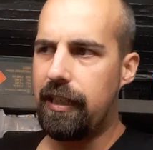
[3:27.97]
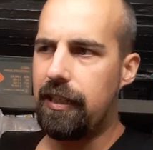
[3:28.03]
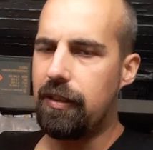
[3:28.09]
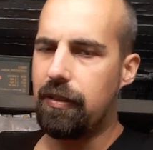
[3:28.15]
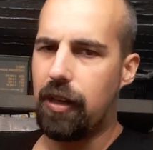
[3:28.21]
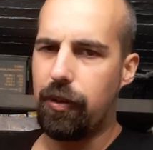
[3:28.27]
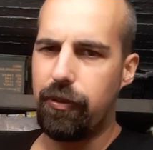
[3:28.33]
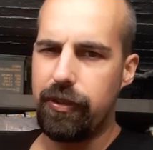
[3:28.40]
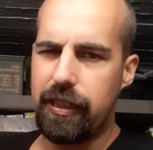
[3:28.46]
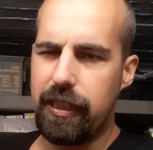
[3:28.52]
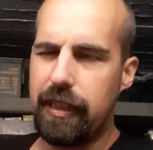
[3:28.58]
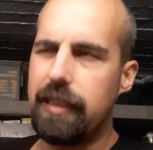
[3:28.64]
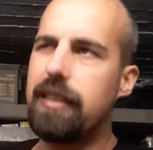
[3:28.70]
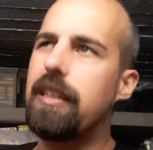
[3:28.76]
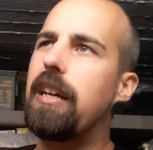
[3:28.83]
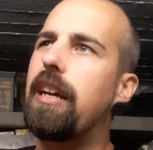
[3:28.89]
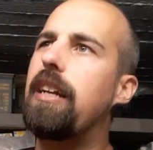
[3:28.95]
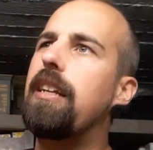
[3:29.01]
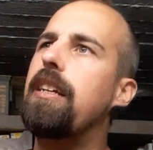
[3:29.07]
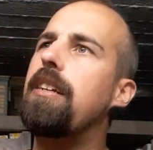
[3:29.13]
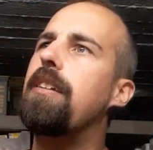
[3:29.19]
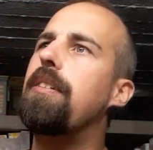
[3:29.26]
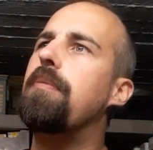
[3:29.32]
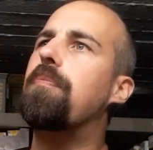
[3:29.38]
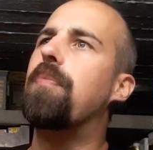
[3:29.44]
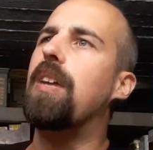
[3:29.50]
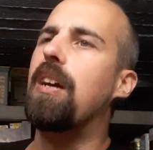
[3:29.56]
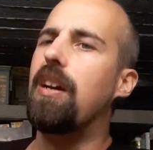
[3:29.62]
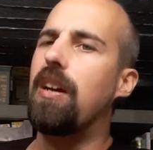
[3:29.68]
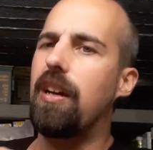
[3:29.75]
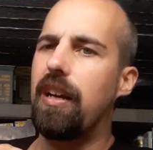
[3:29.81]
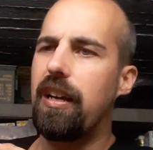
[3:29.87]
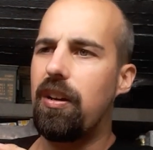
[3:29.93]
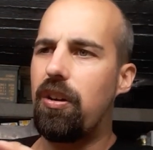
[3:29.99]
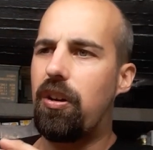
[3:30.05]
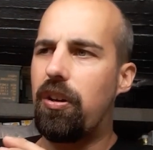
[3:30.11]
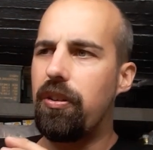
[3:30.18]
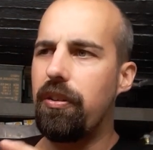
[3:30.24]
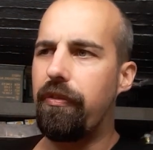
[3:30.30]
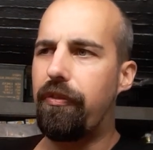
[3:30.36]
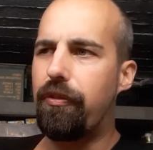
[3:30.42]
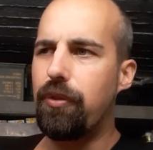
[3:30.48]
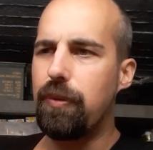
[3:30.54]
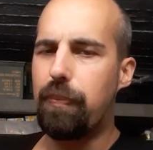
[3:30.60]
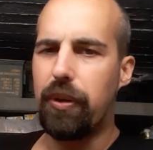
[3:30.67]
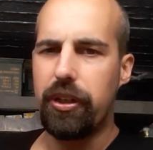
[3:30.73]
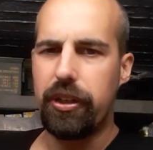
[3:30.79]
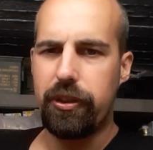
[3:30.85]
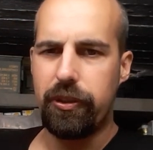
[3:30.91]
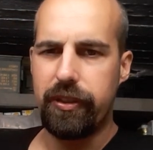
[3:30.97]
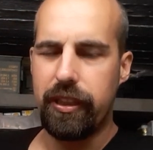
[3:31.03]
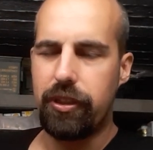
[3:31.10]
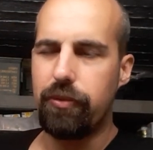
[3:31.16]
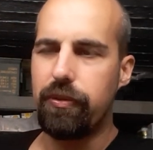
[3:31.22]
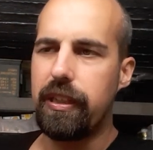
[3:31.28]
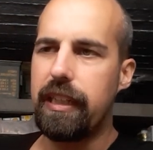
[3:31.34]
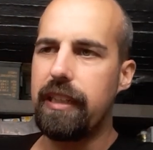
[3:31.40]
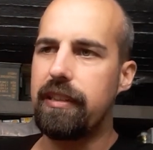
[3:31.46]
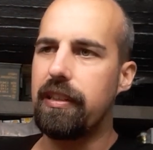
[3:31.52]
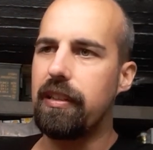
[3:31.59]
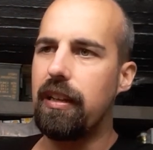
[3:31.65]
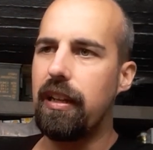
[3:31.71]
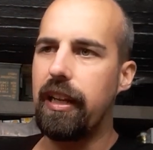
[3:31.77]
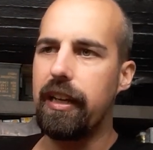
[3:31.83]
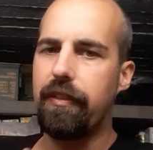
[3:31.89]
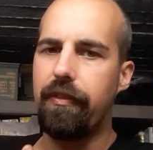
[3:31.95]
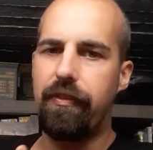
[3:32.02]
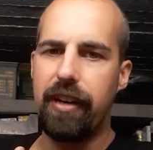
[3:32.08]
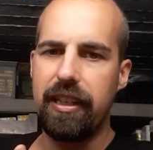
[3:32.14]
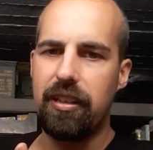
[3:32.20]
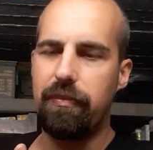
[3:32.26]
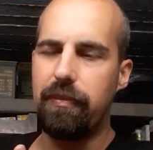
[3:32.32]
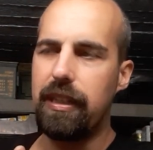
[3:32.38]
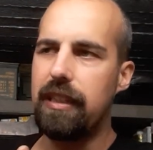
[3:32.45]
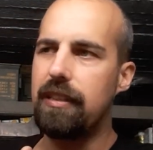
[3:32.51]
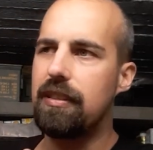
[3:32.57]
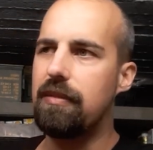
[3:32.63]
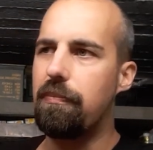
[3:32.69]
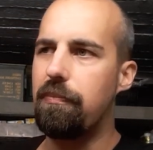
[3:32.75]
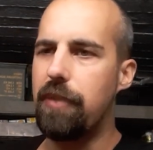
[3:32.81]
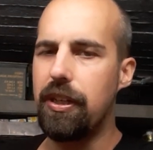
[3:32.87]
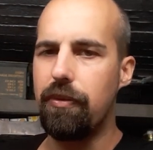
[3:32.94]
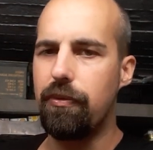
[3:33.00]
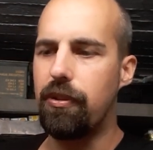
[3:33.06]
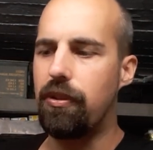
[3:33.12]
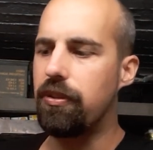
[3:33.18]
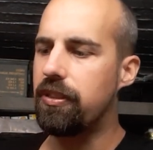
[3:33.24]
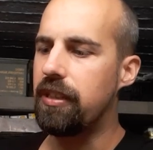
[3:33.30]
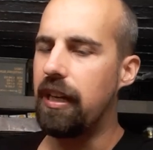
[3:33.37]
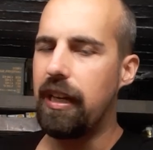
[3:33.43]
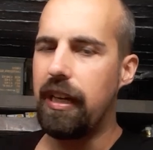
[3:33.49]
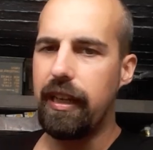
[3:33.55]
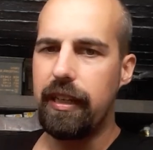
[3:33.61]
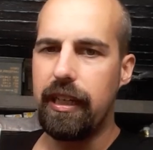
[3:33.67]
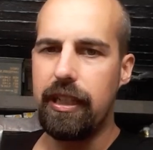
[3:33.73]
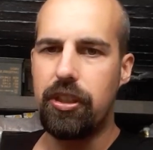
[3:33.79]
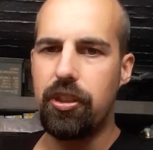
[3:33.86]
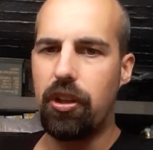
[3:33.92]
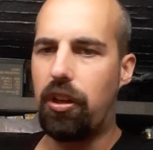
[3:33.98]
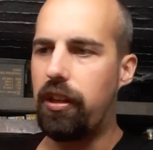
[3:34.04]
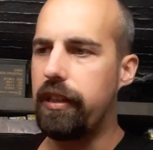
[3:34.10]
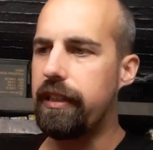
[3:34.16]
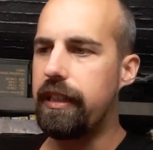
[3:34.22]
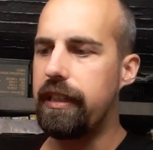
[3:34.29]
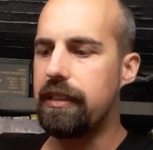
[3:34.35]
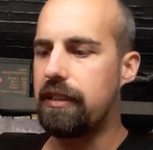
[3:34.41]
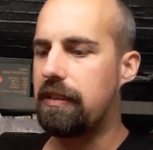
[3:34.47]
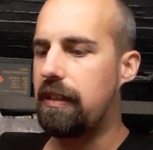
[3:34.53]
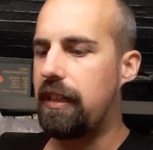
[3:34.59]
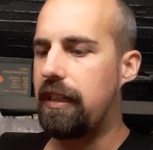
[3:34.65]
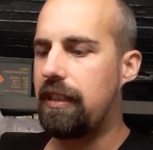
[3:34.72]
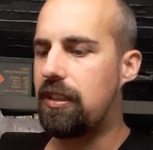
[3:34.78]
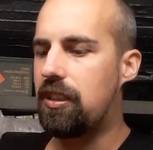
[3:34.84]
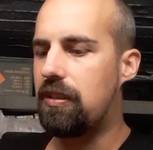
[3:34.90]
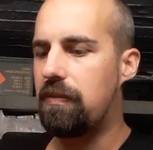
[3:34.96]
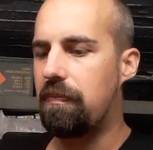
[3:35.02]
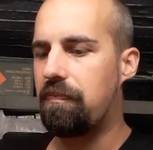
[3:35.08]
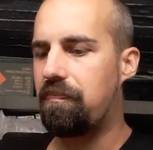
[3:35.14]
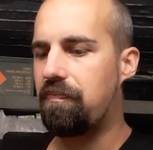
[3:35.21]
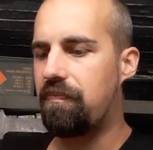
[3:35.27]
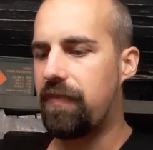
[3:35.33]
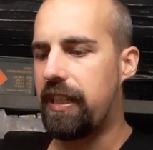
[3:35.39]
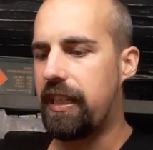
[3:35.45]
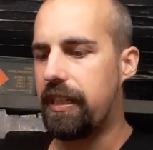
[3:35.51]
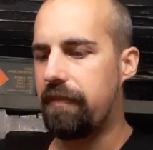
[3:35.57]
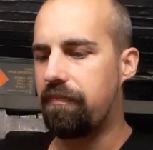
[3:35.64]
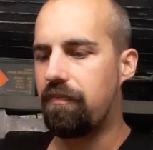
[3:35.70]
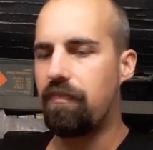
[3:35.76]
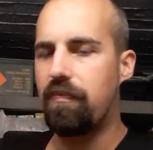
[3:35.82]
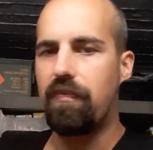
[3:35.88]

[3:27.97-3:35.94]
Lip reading: how do you say this, any all the food particles that you need, like vitamins, minerals. It's all in this. It's, yeah,